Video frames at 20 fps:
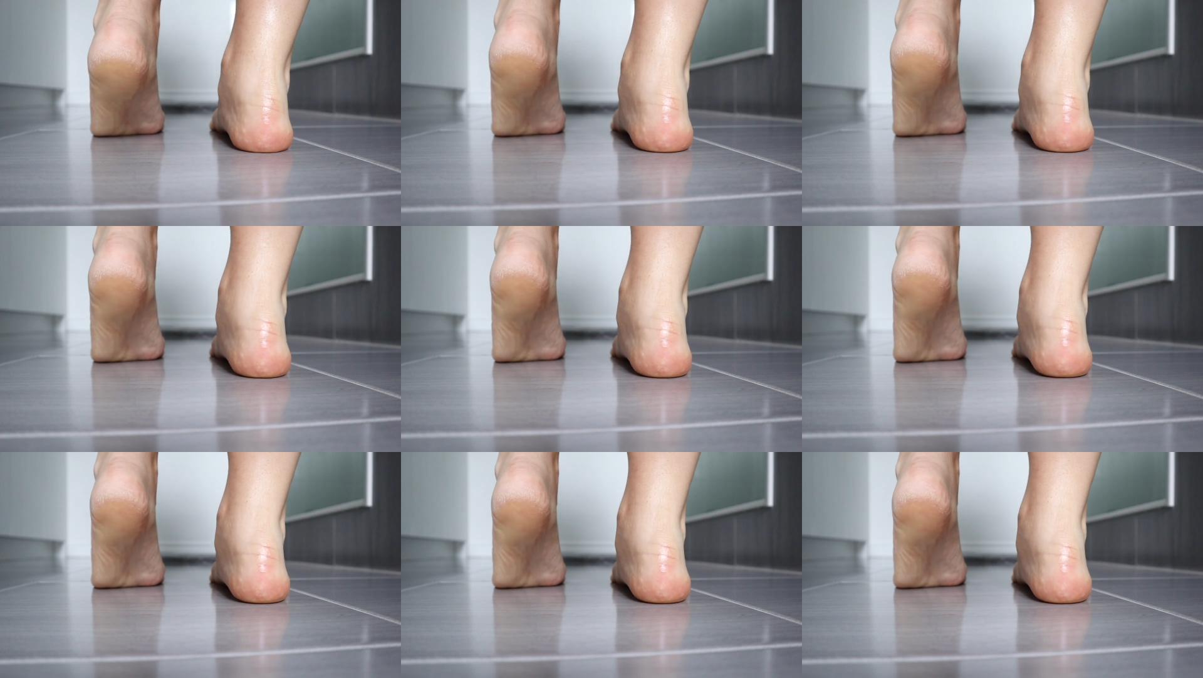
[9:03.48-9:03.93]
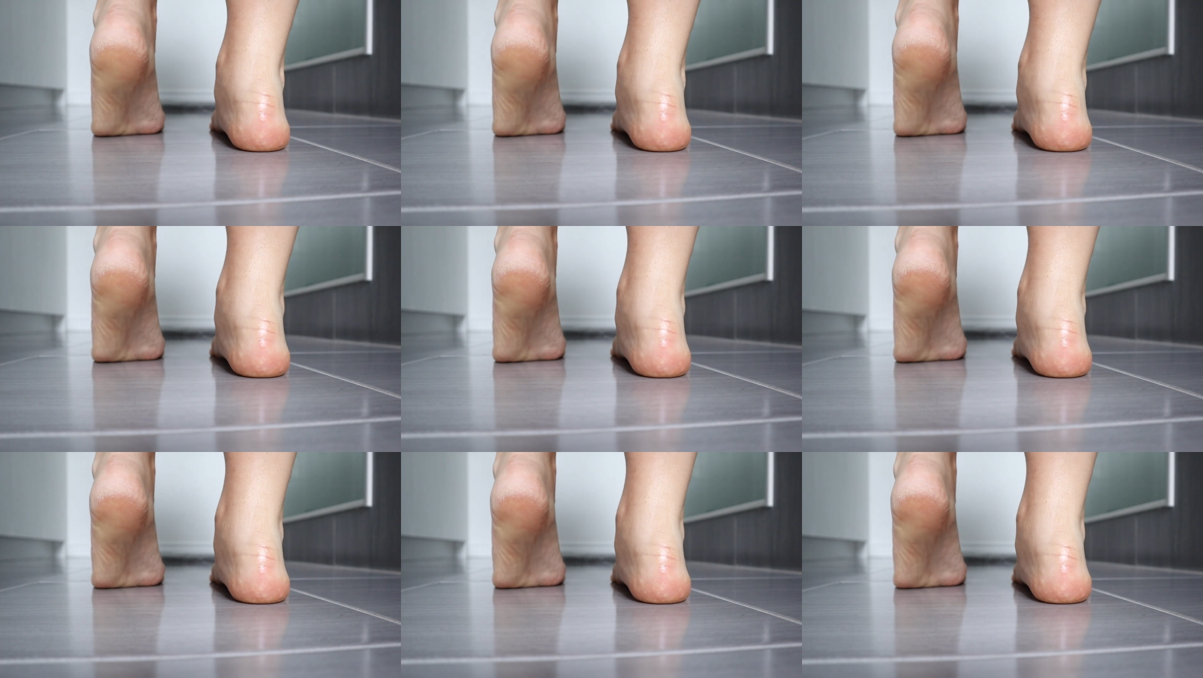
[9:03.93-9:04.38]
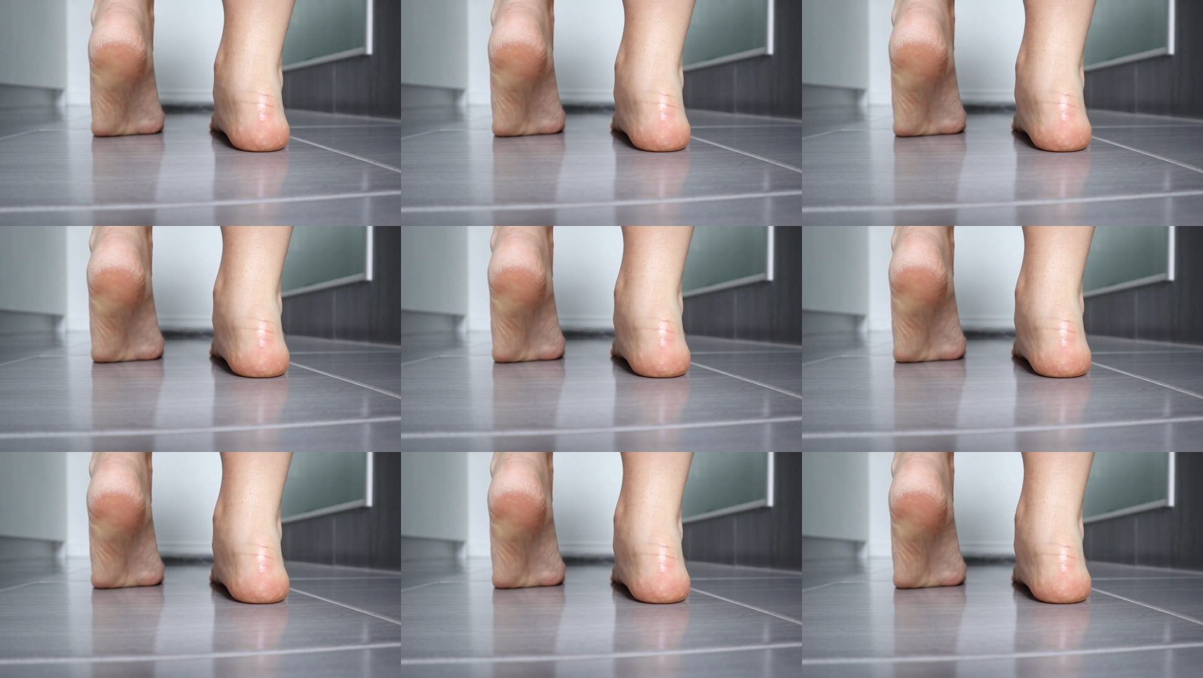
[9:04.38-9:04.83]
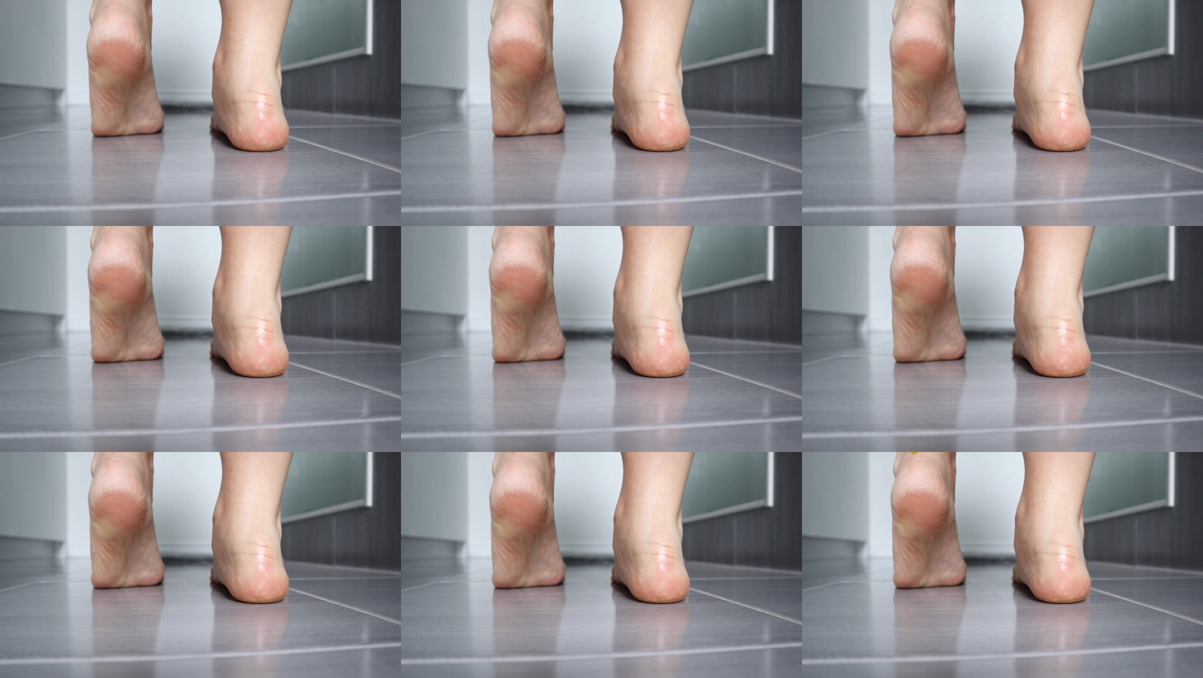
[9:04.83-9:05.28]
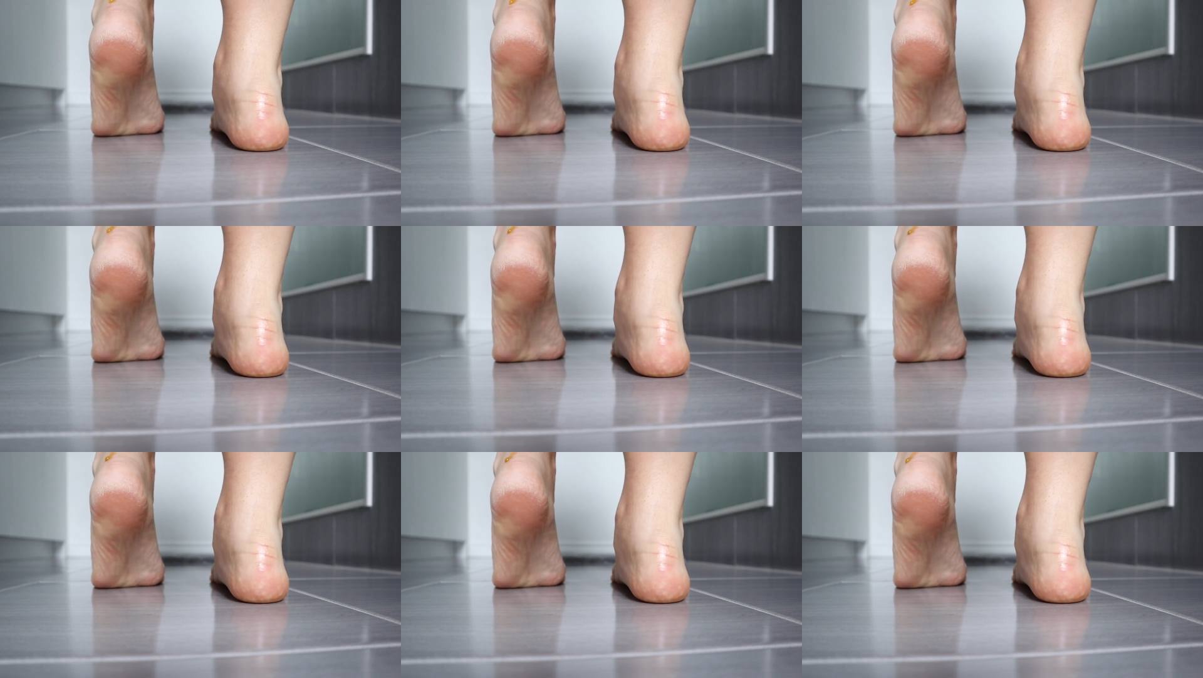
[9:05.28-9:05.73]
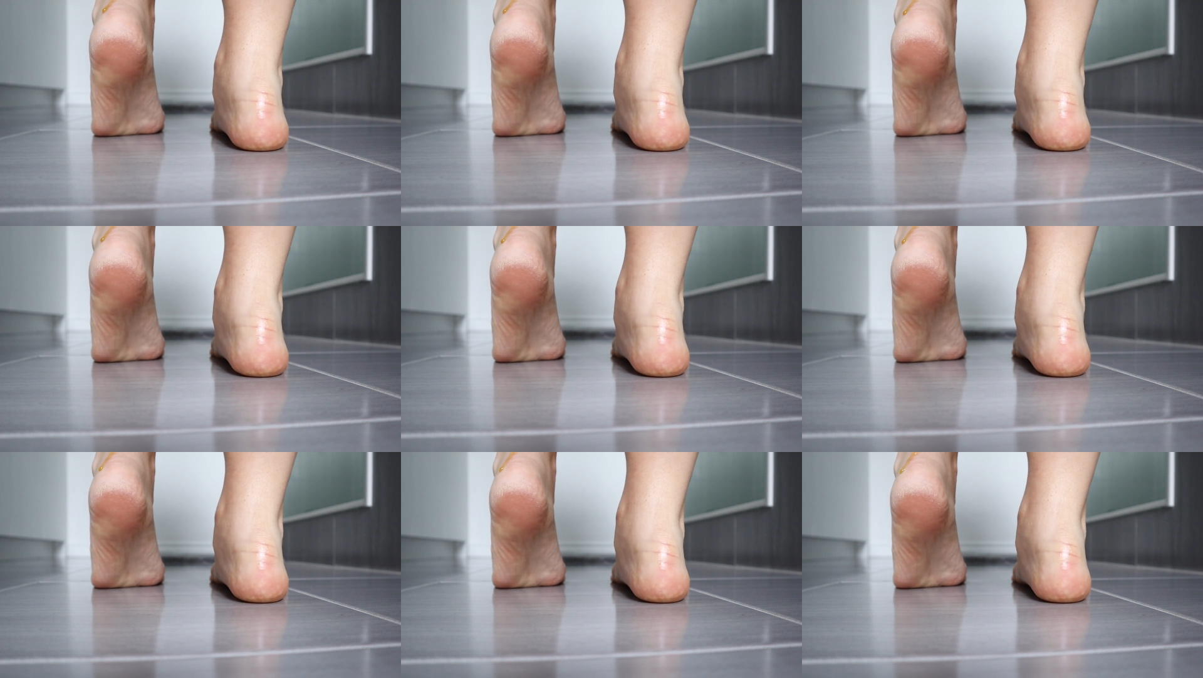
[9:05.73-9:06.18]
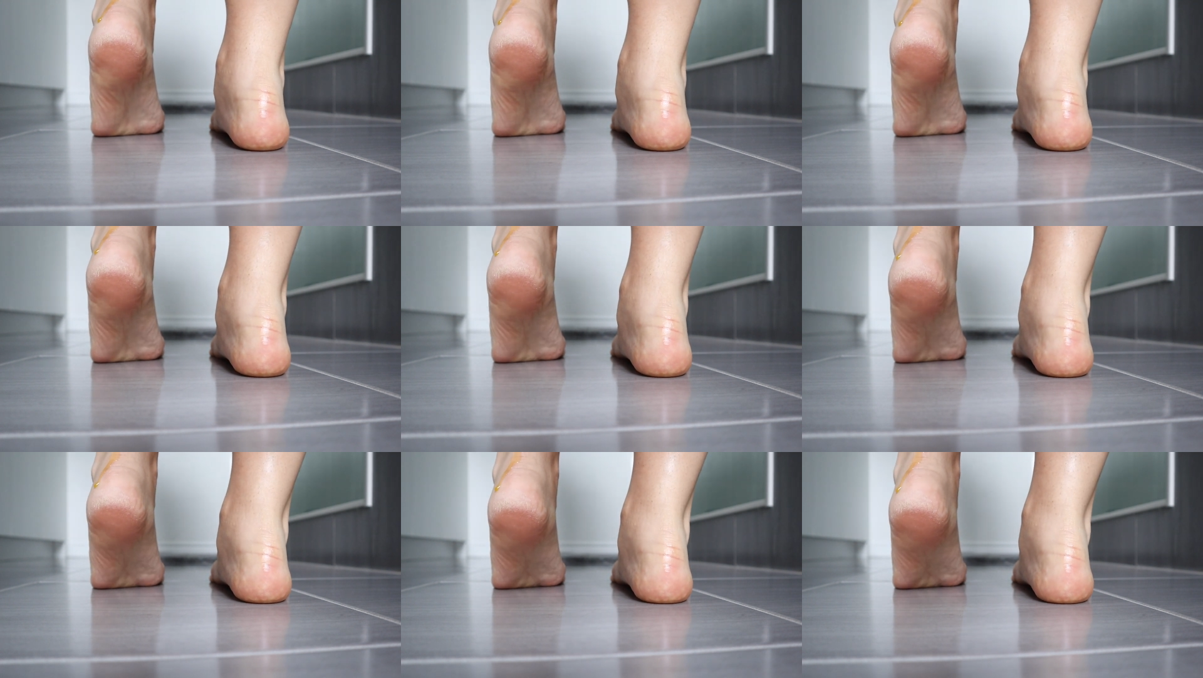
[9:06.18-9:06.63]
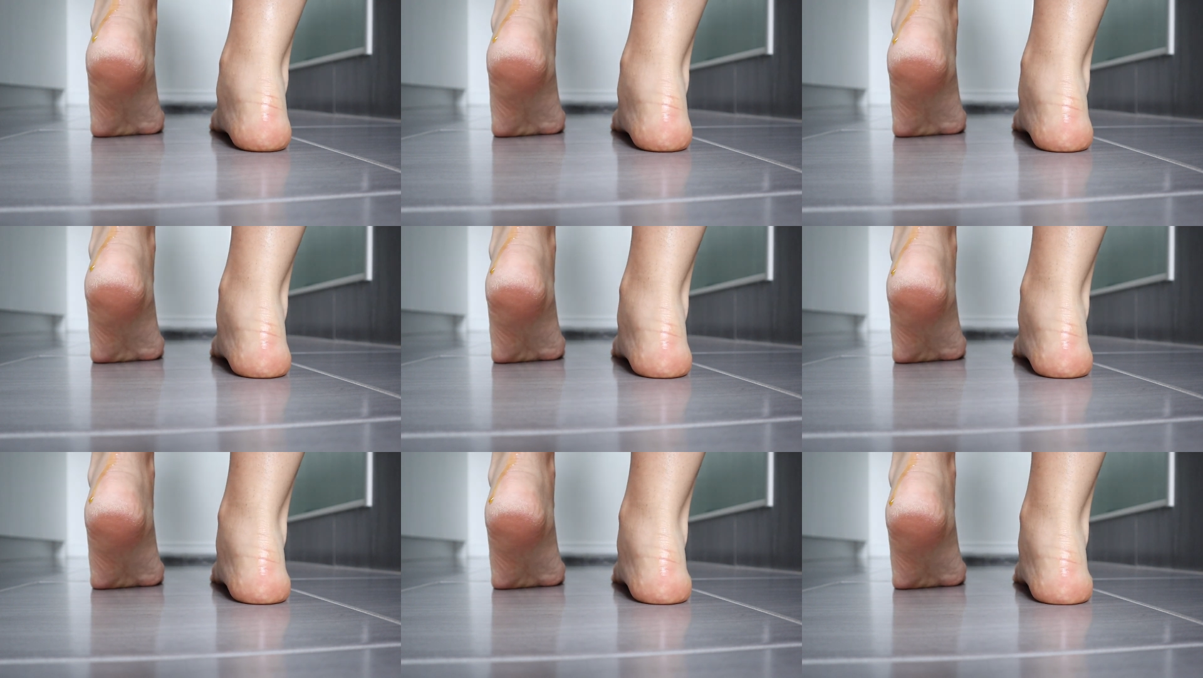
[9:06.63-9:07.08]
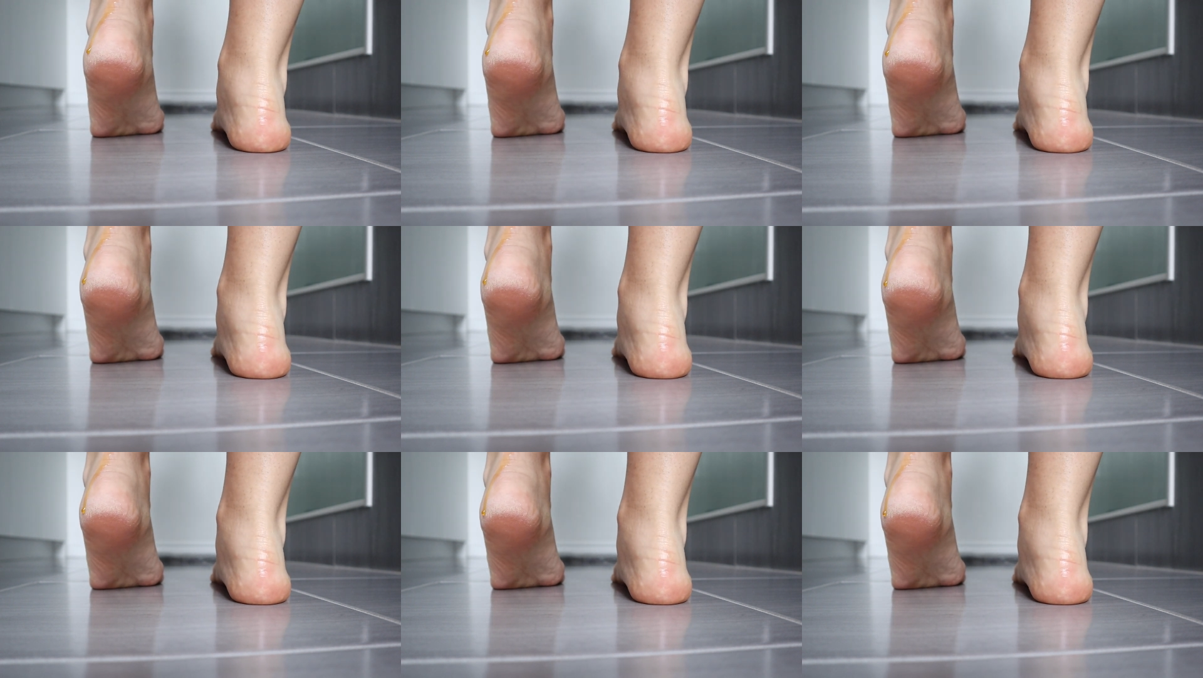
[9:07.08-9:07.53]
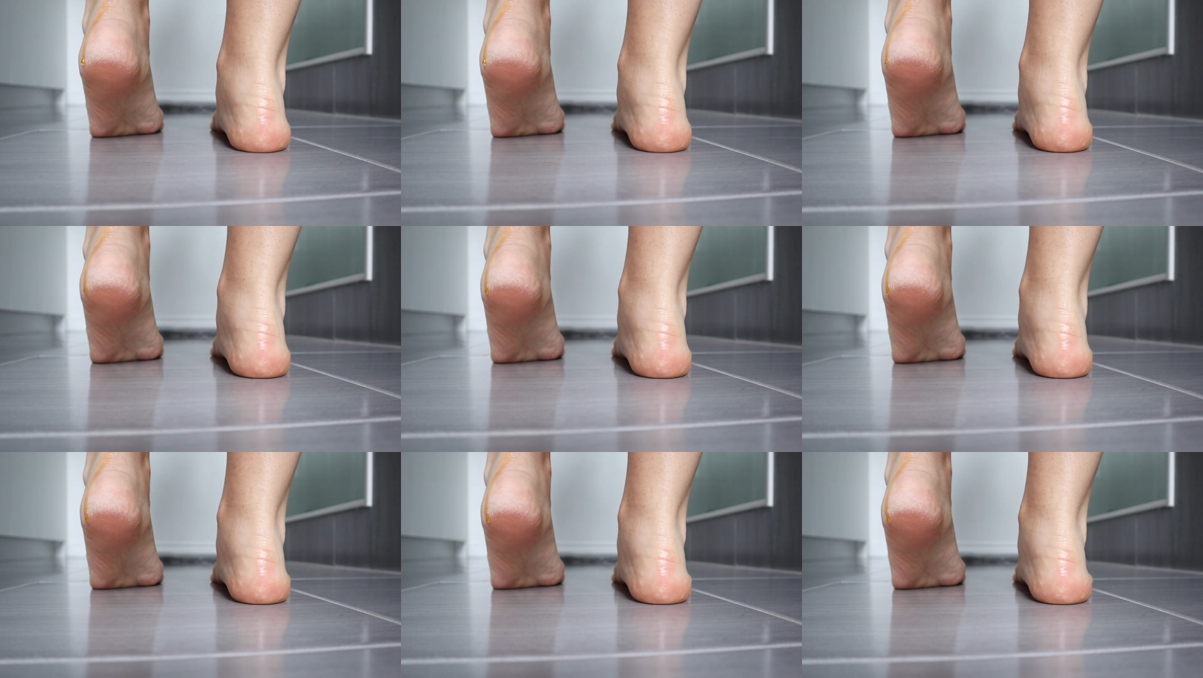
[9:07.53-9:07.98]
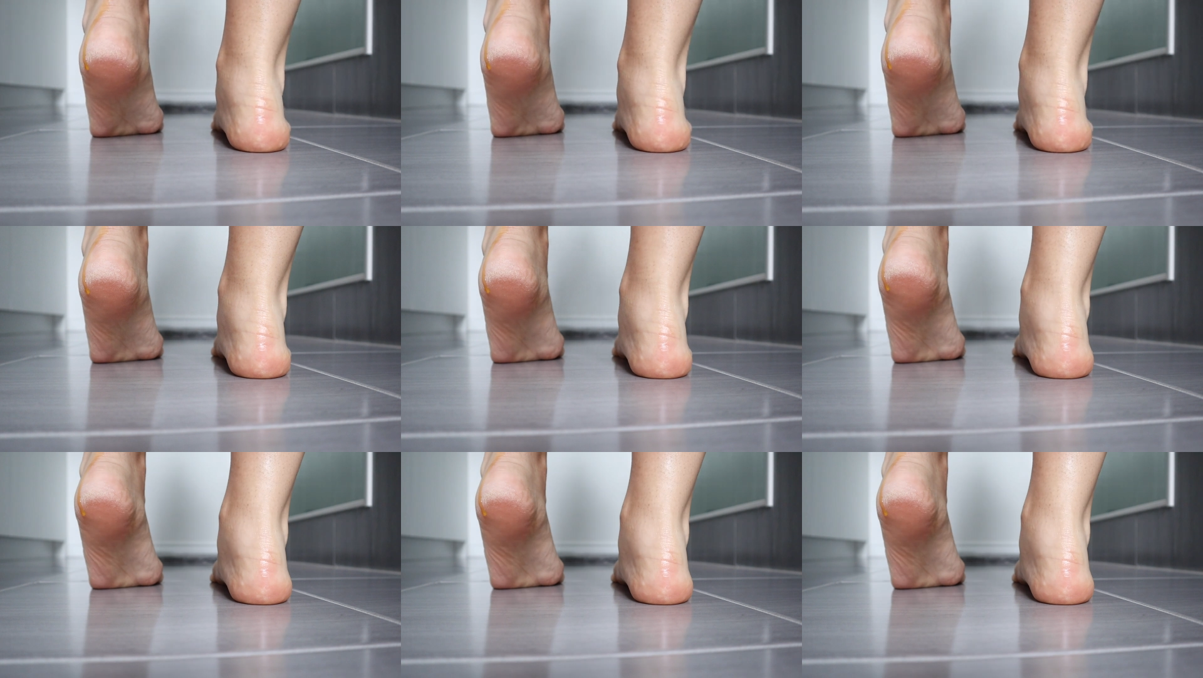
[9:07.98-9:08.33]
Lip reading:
No face is visible, so there are no lips to read.